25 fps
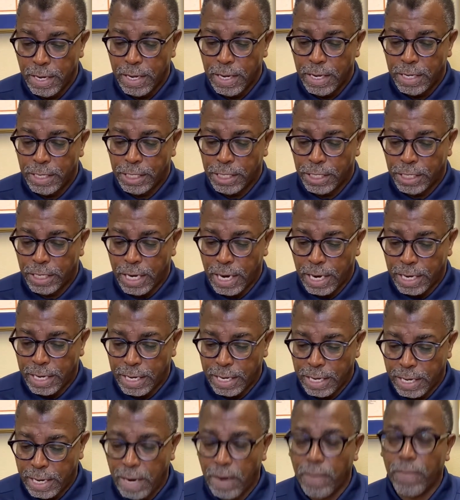shall
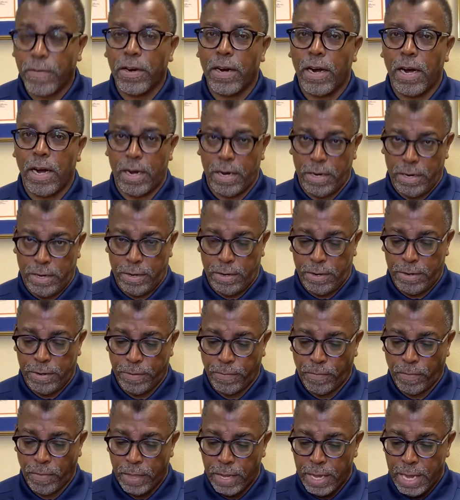never hunger,
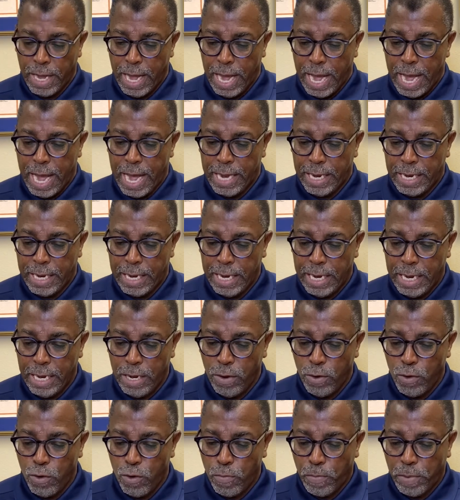and he
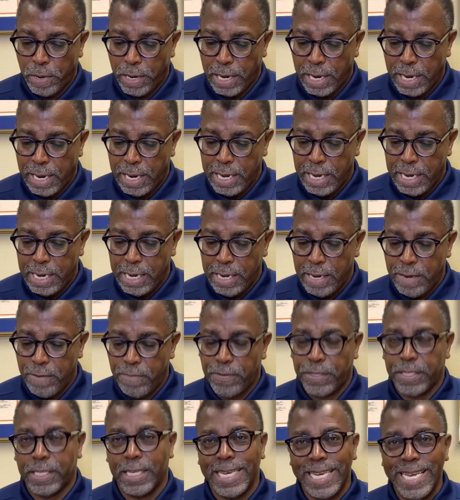who
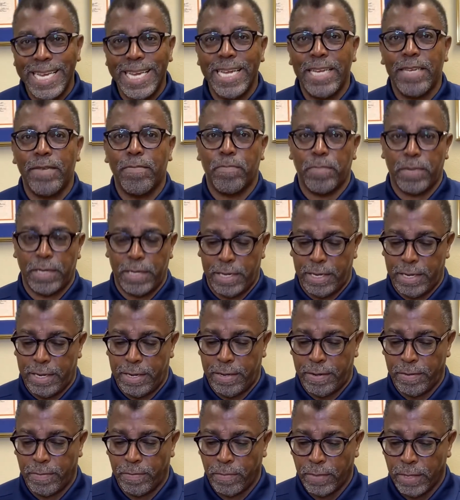believes in
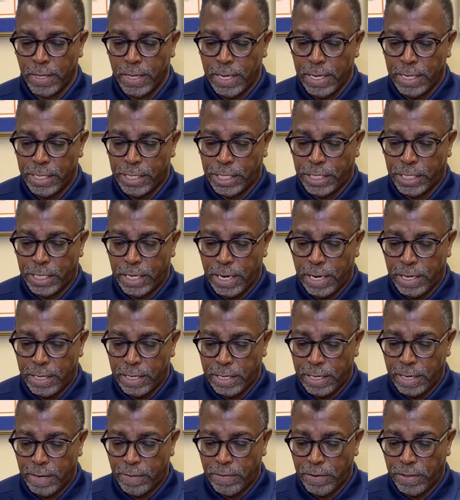me shall
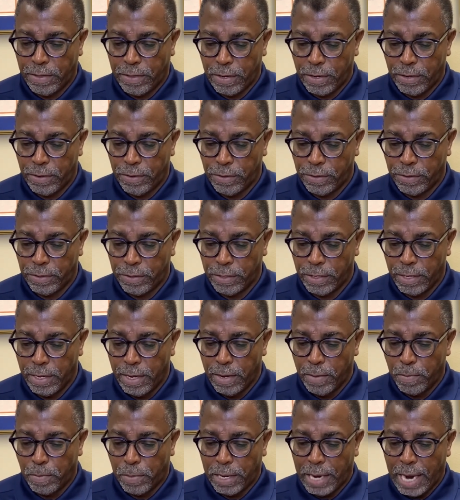never thirst.
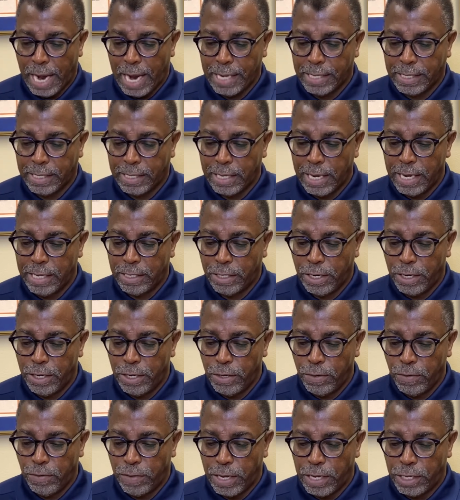But I say to
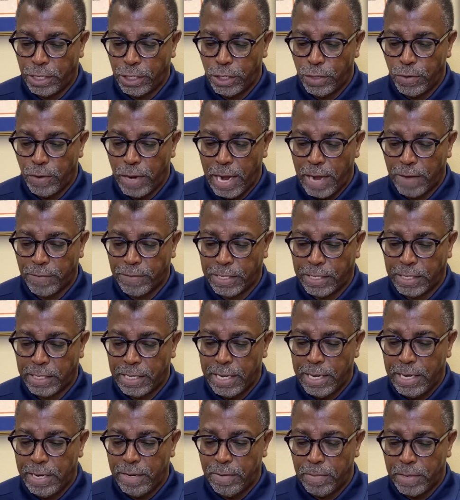you that you have
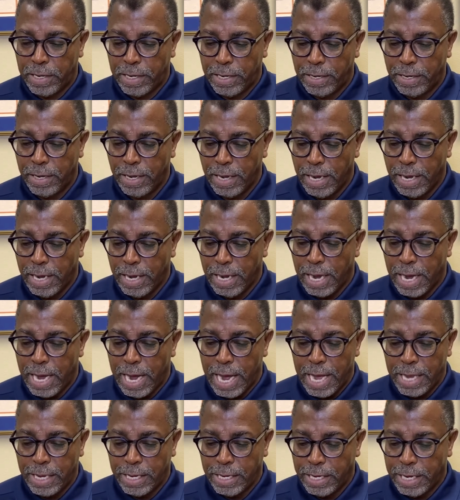seen me
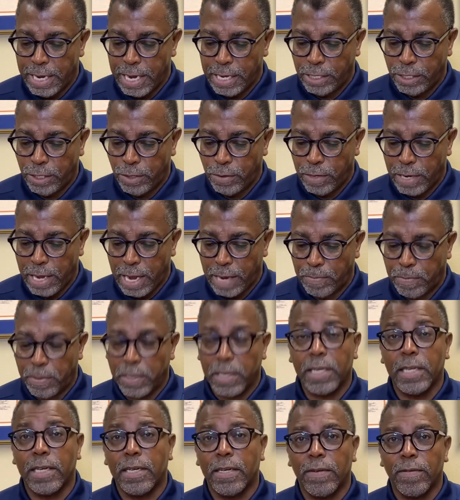and yet do not
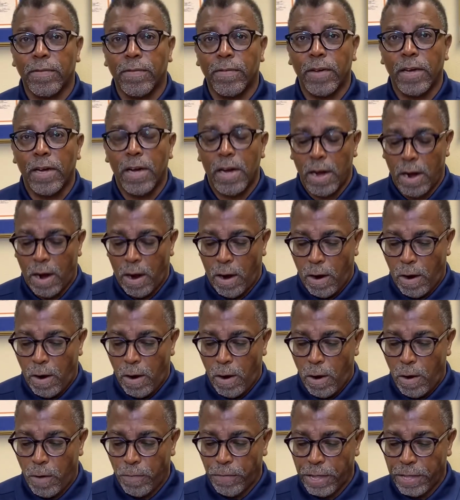believe.
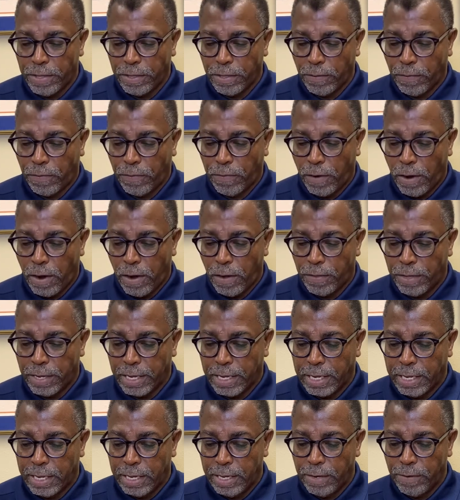All that the Father
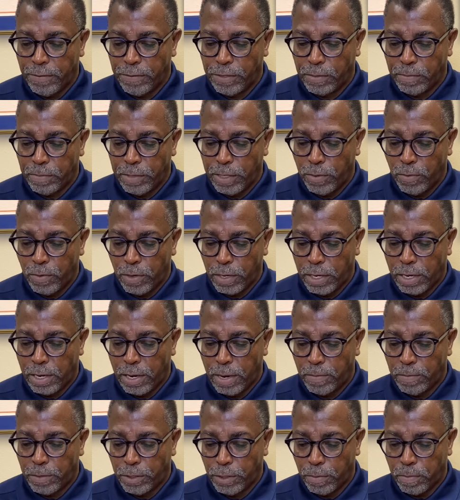gives me will
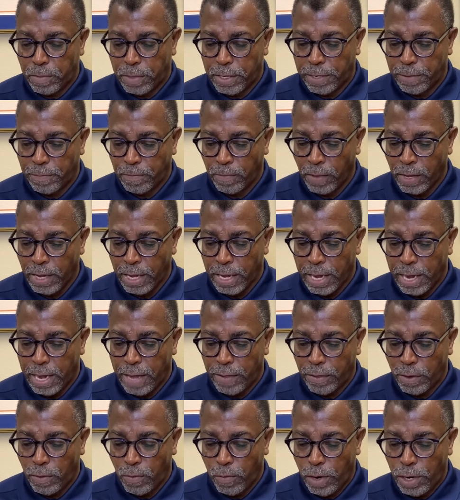come to me,
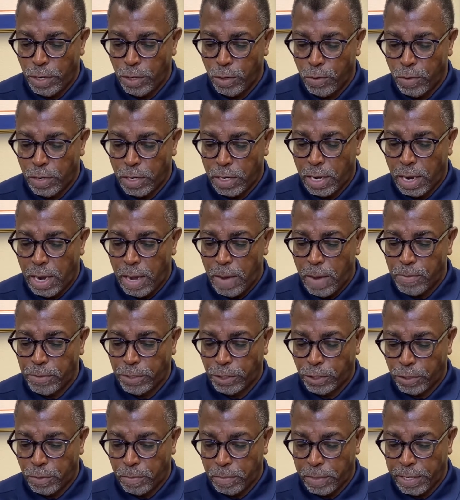and the one who comes
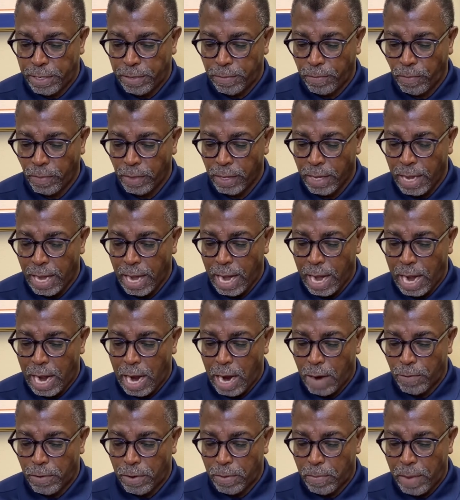to me I
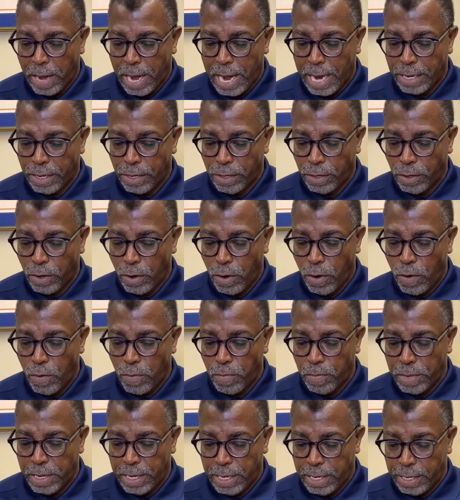will by no
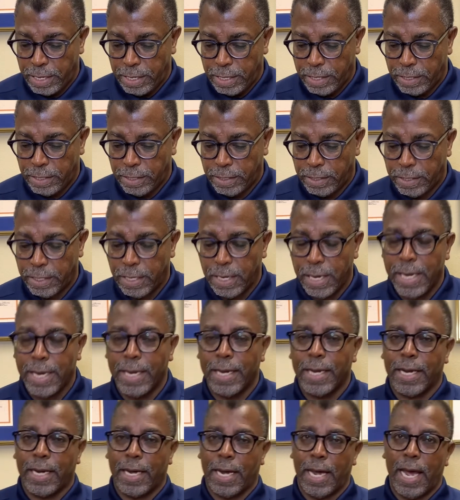means
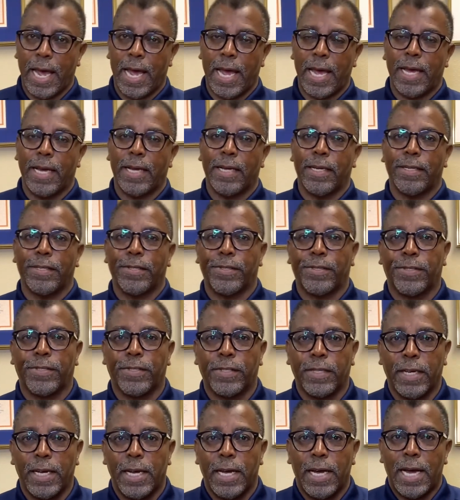cast
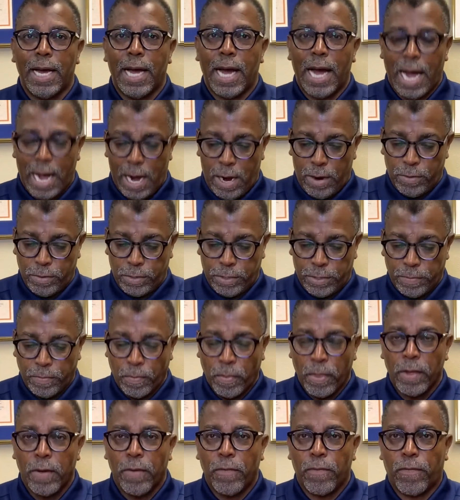out."
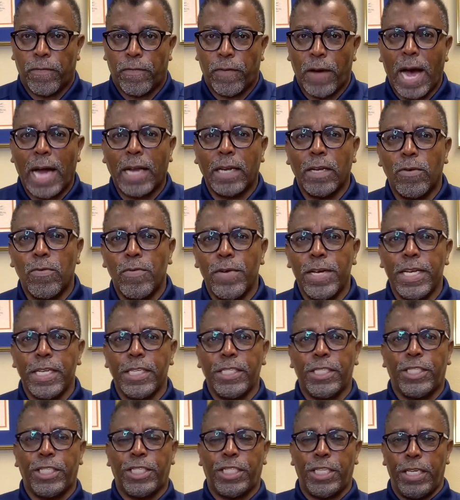
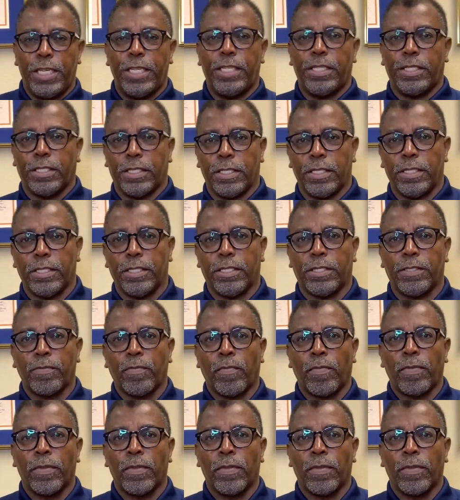Following Jesus